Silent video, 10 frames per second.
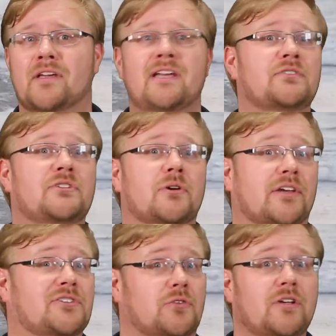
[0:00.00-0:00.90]
They even
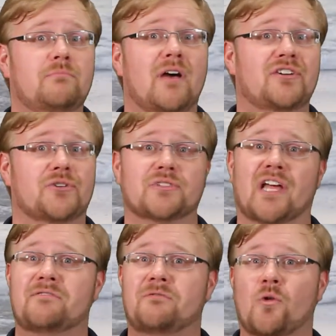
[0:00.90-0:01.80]
took extreme measures
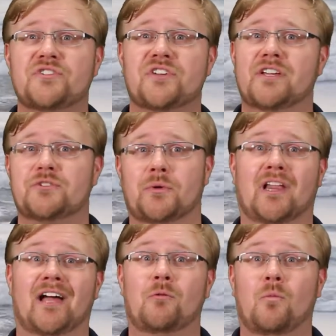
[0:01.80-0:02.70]
like forcing
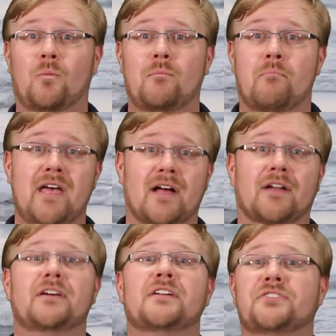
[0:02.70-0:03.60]
Israelite
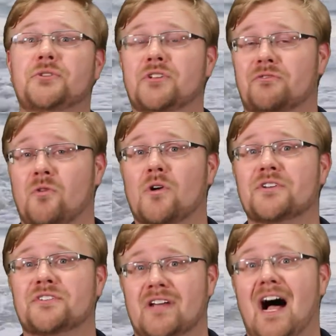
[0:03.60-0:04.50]
men to
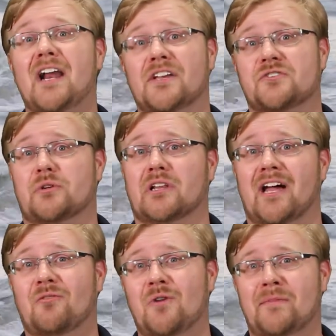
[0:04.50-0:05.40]
divorce
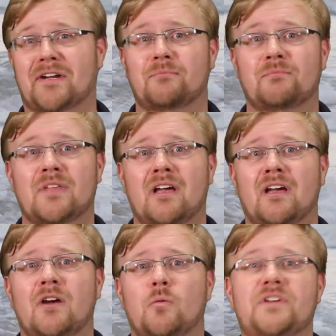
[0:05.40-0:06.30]
non-Israelite women.
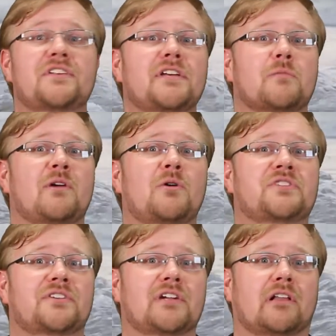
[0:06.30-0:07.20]
We see in the
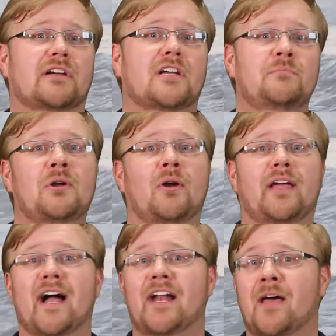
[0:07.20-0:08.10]
post-exilic
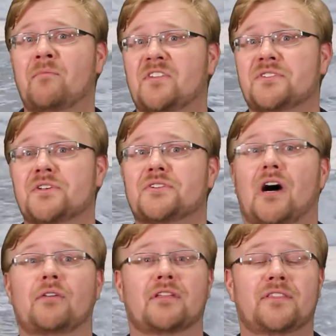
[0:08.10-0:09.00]
community an emphasis
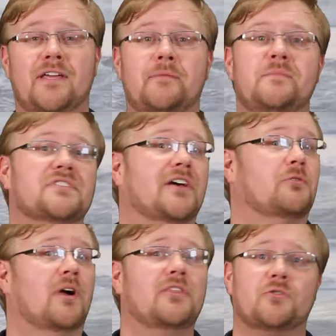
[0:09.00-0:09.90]
on the themes
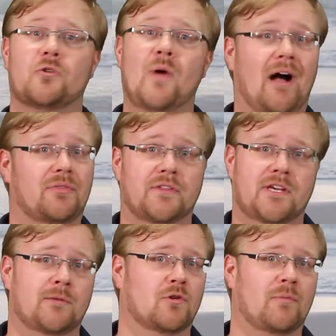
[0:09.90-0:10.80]
that run throughout the
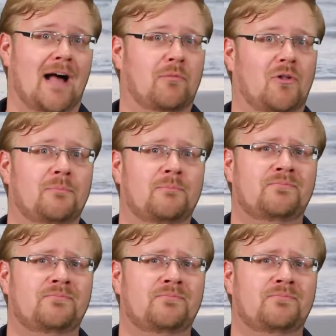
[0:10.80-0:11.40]
Hebrew Bible.